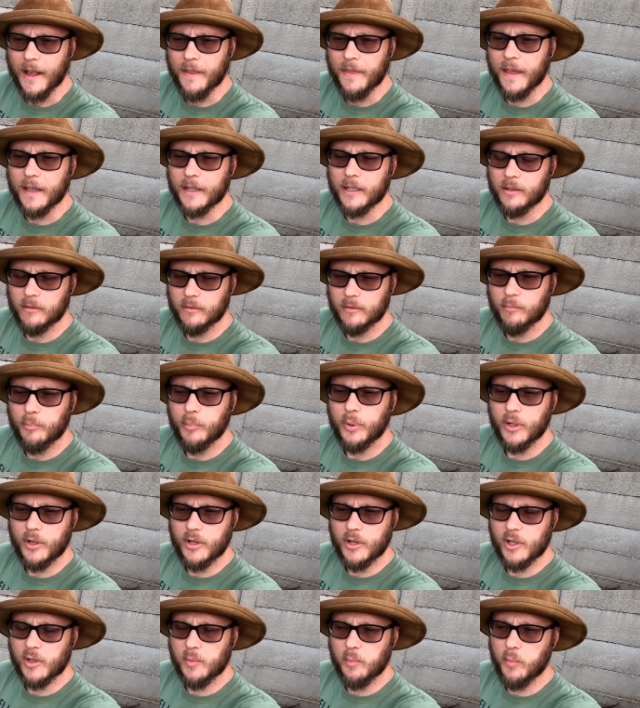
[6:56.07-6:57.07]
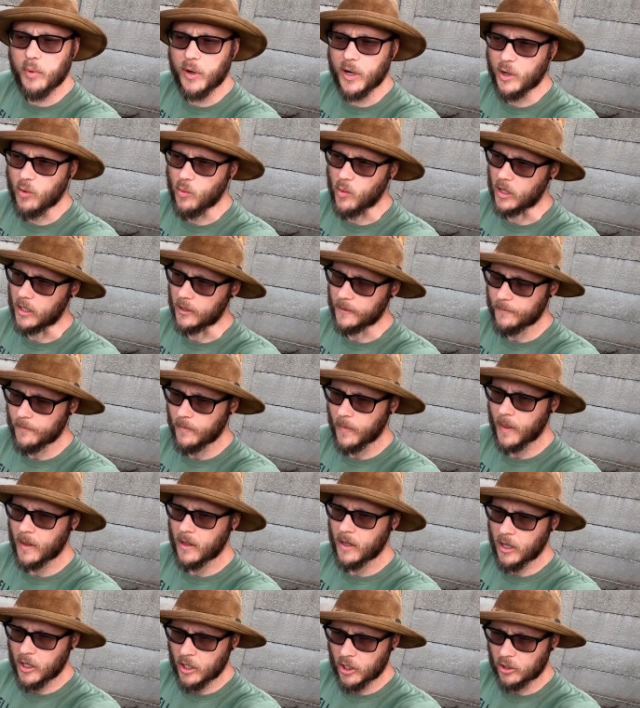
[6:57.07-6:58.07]
and that produced pretty well.
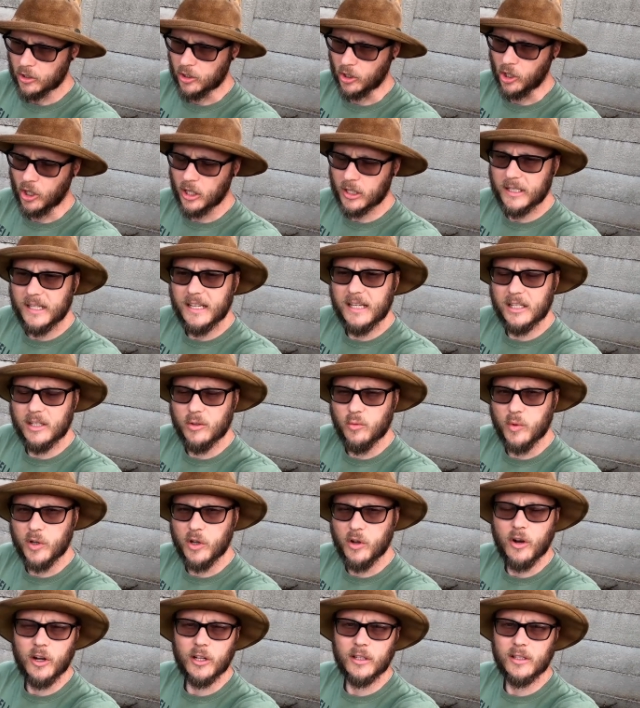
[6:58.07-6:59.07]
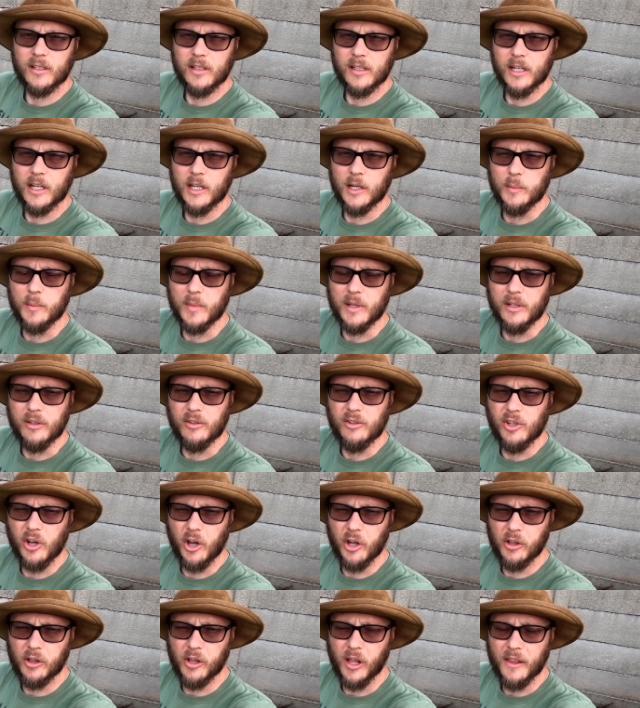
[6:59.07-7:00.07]
So last season we got in
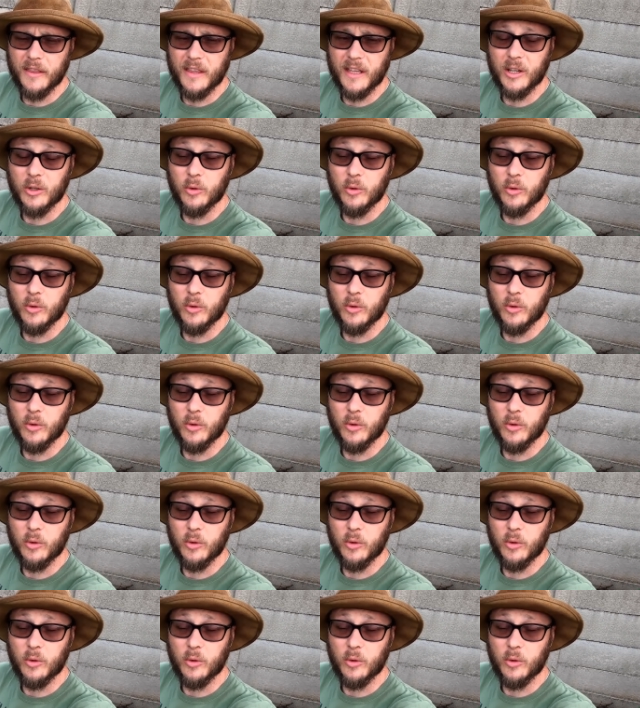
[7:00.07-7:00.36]
total, I